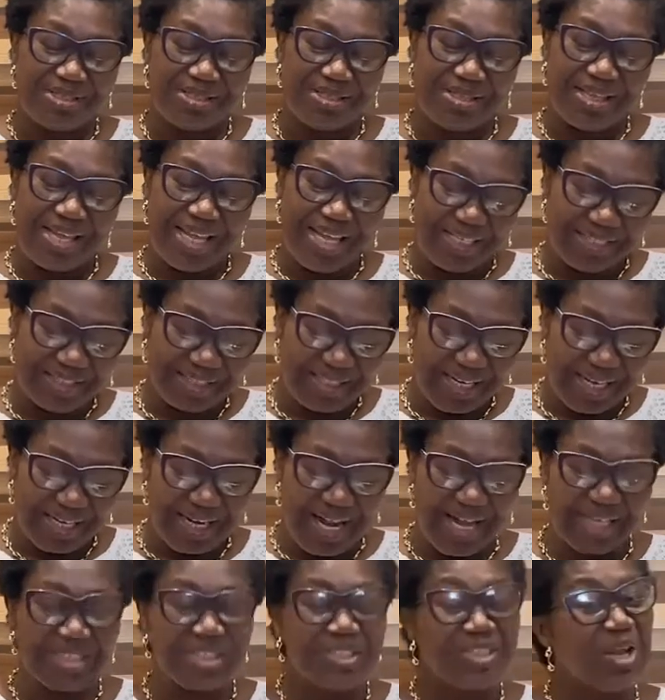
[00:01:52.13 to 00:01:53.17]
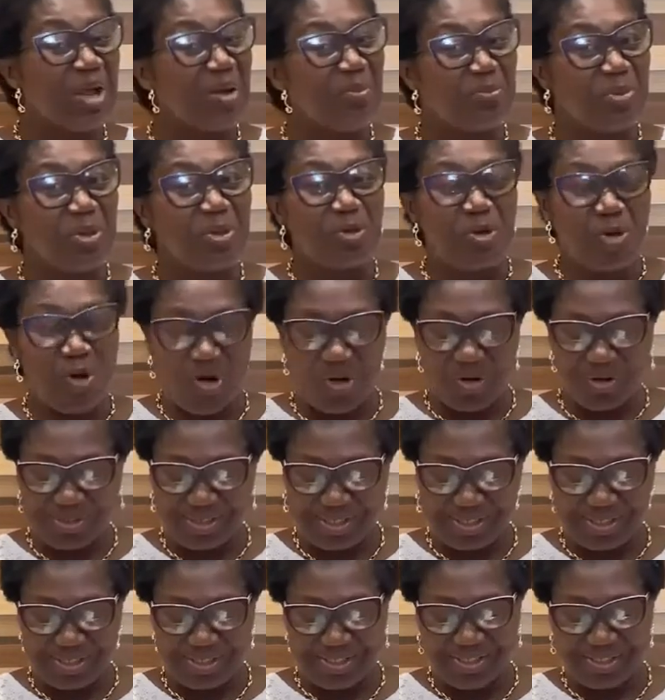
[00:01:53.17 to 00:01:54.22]
International
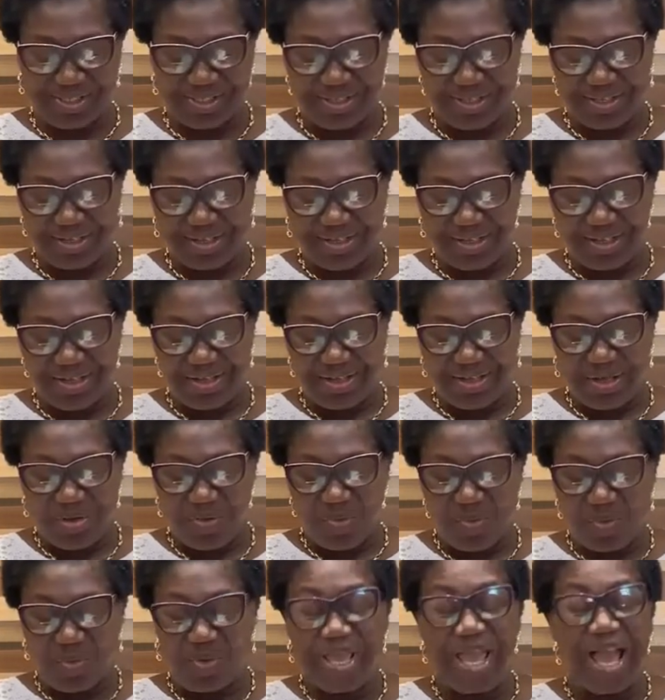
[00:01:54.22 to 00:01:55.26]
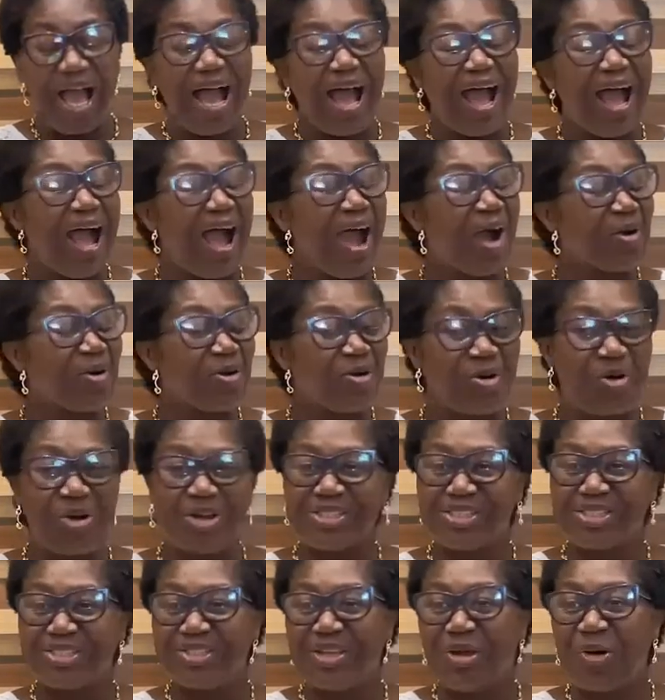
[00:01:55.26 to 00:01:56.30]
because we are
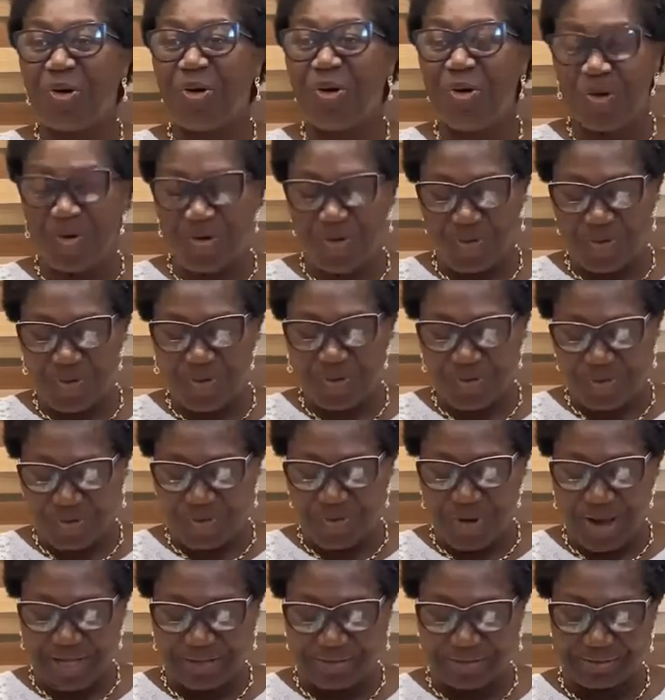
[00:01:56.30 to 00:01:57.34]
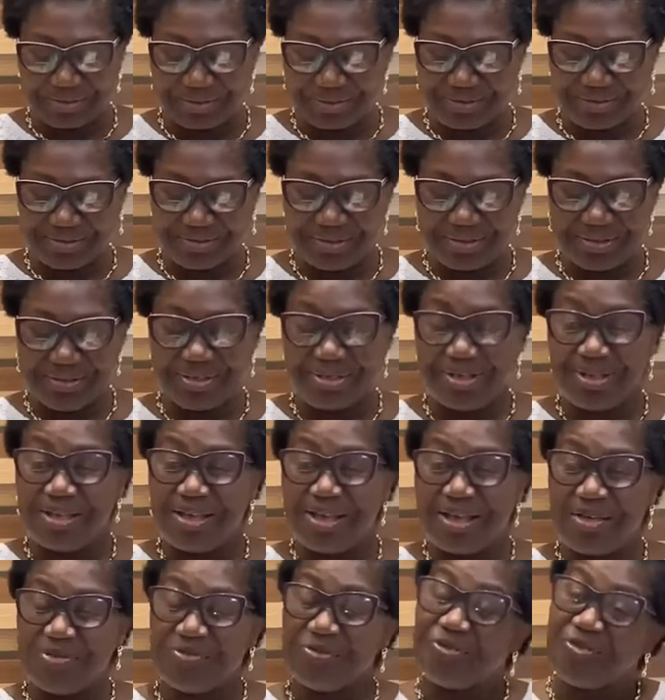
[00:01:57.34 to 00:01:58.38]
across the whole world.
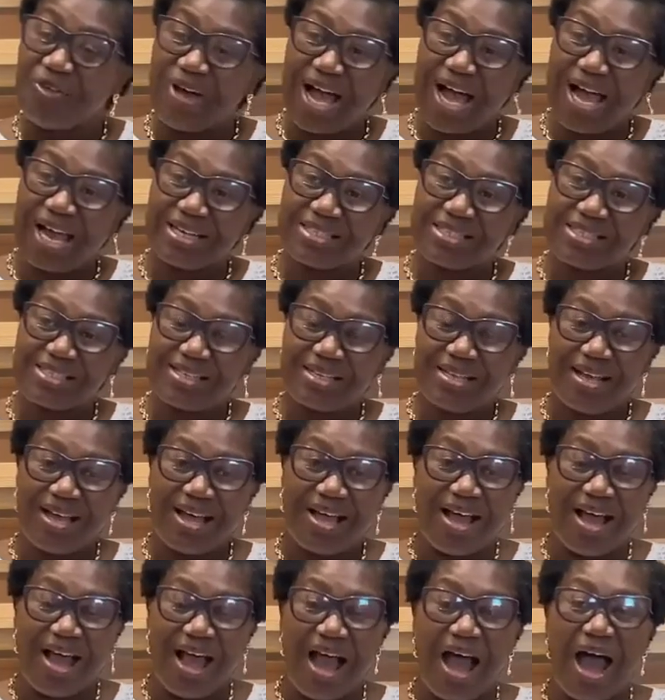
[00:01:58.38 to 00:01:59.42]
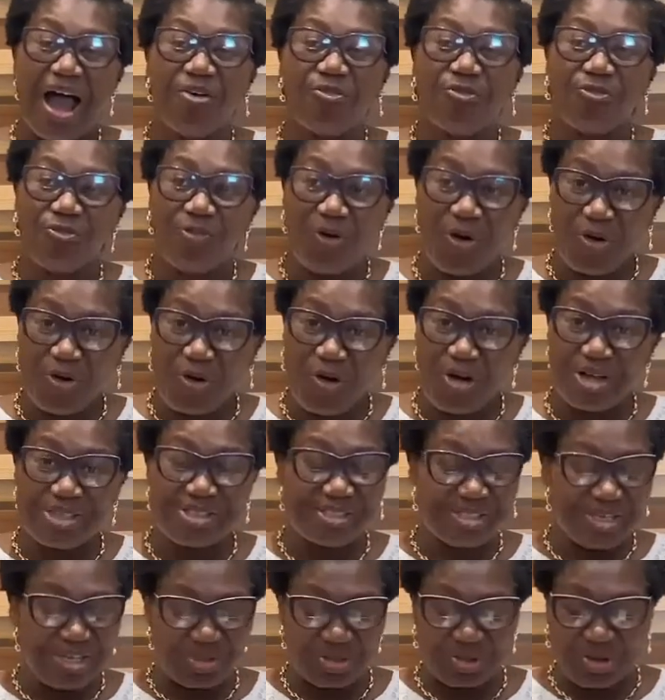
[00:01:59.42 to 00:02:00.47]
In fact, our focus
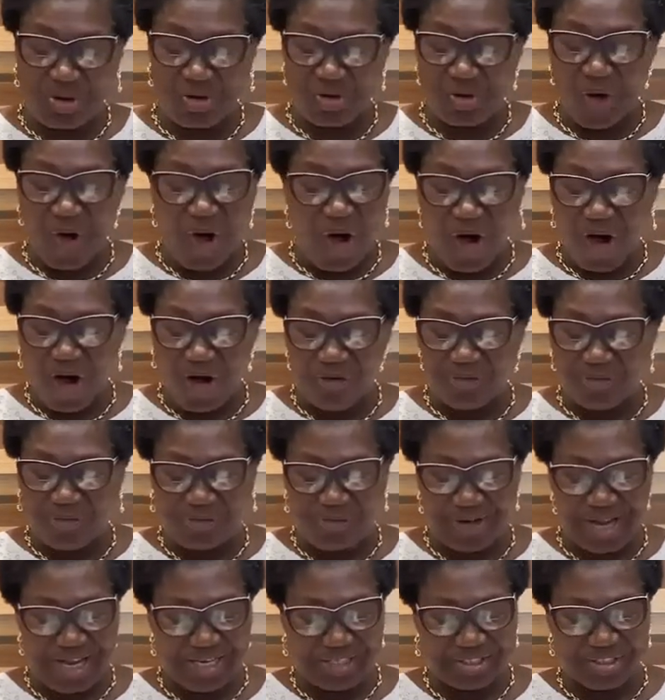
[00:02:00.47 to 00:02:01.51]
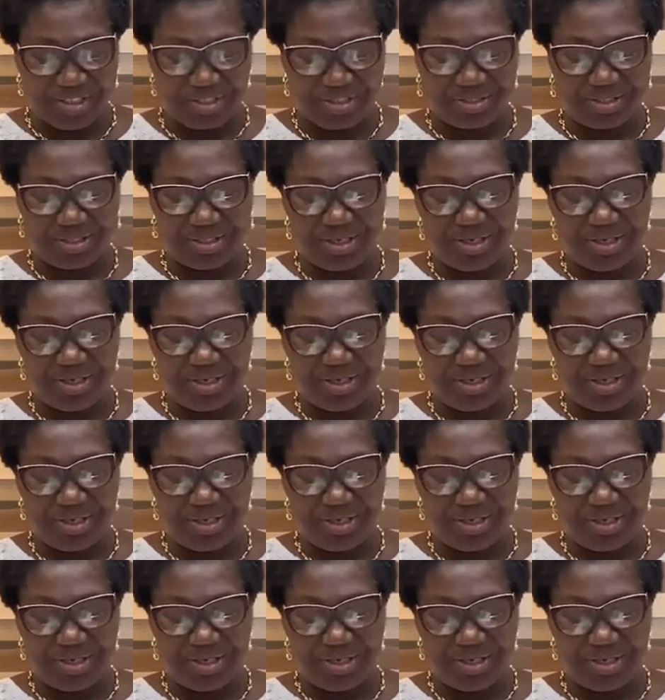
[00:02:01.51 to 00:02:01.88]
is on all flesh.